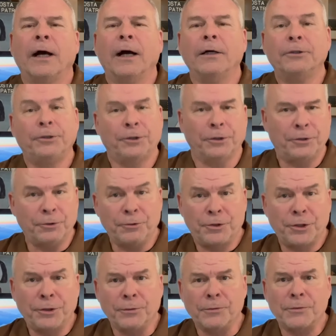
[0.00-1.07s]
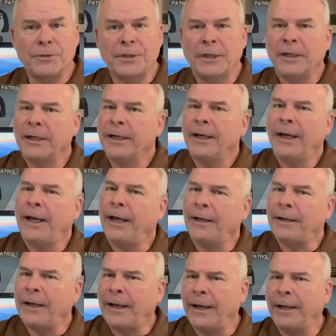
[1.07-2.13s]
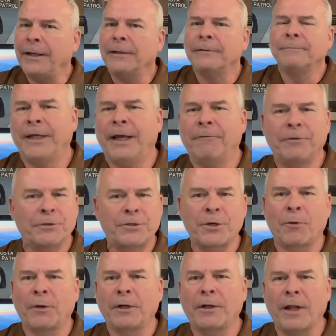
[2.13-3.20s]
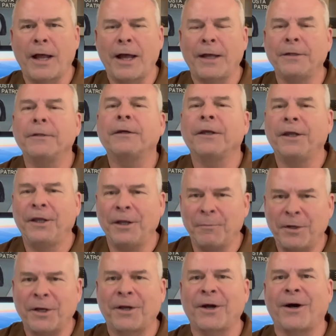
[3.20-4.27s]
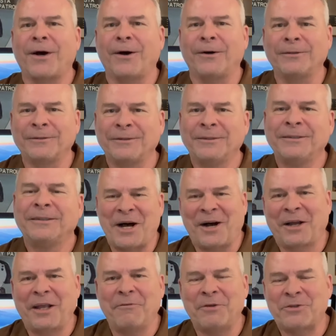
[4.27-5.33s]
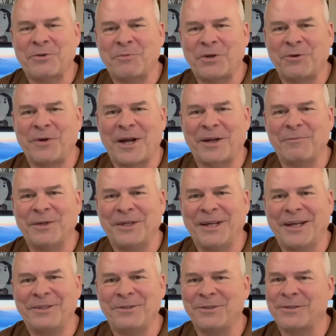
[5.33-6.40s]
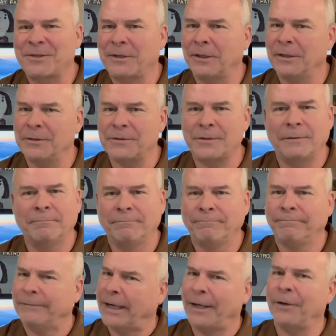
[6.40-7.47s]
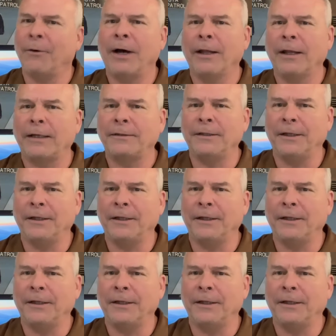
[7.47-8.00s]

should you choose. And hey, if you're so inclined, give me a call. I'll give you some good recommendations because I know I like to